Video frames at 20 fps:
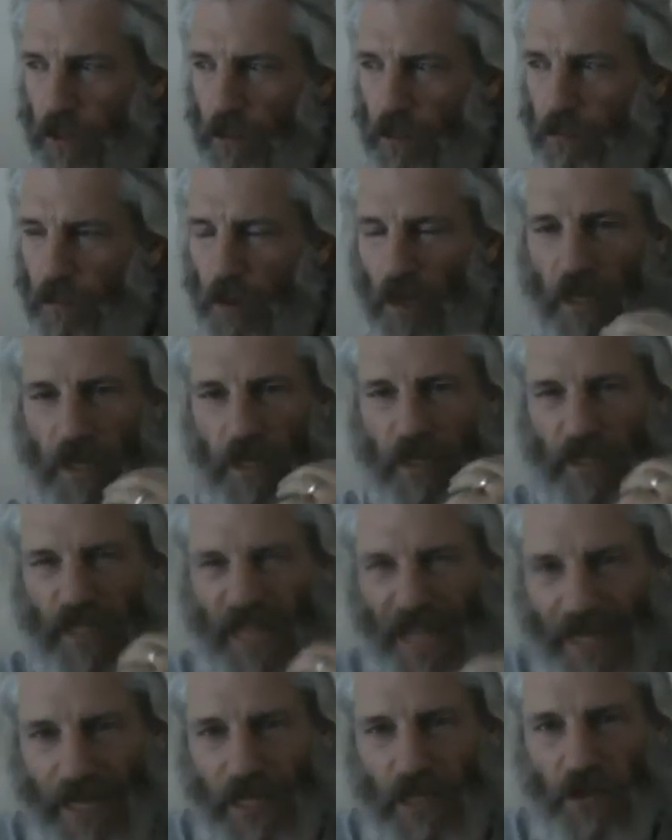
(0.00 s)
But I can
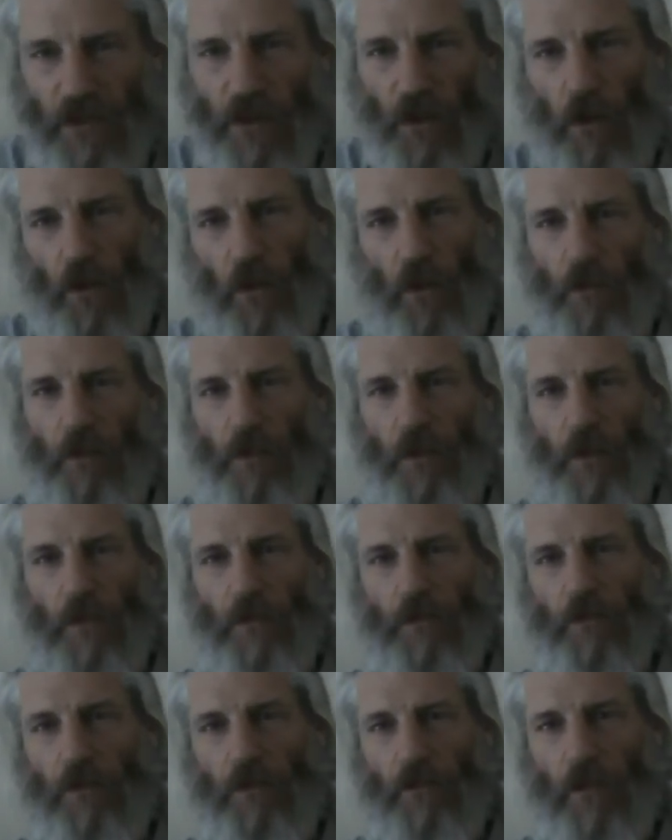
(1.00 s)
taste the hop,
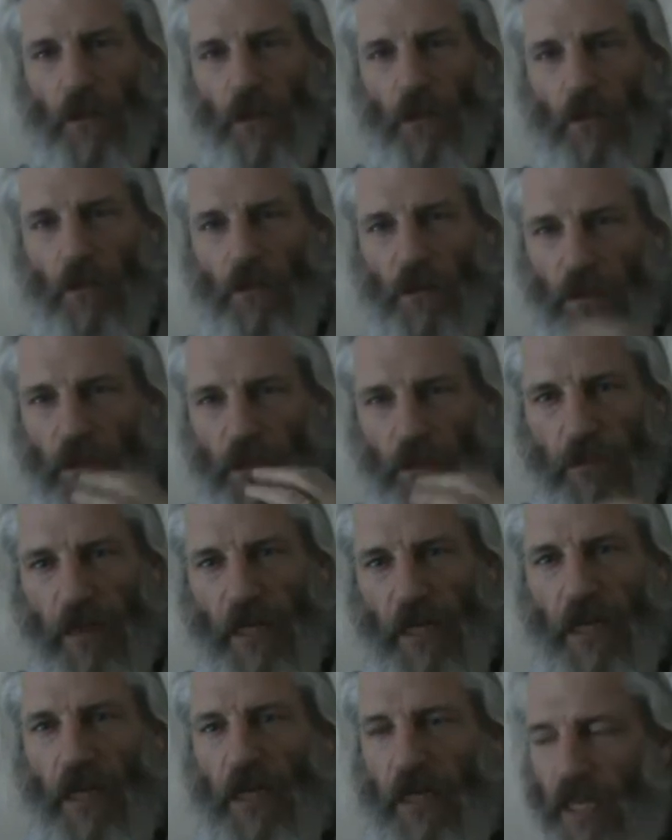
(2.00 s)
not just smell
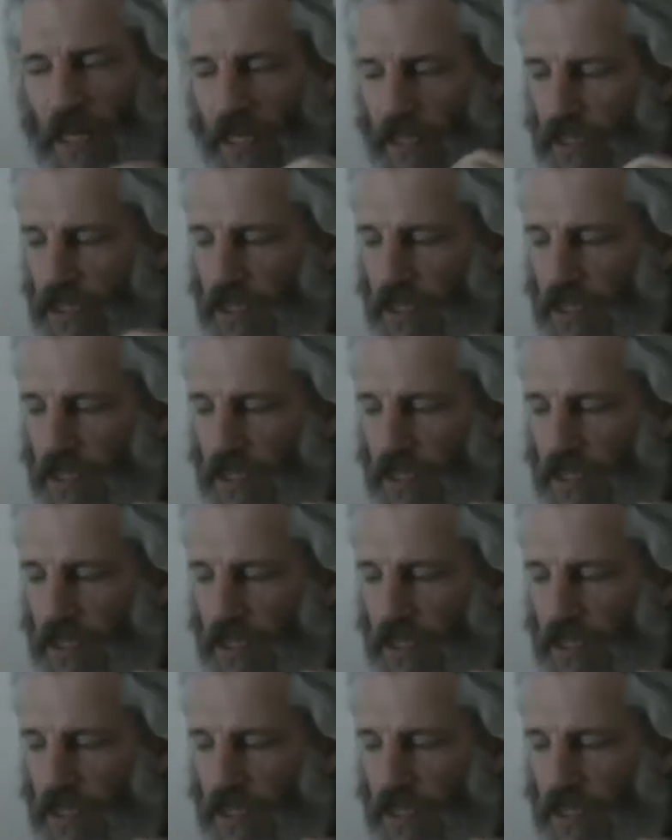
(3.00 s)
it, I can actually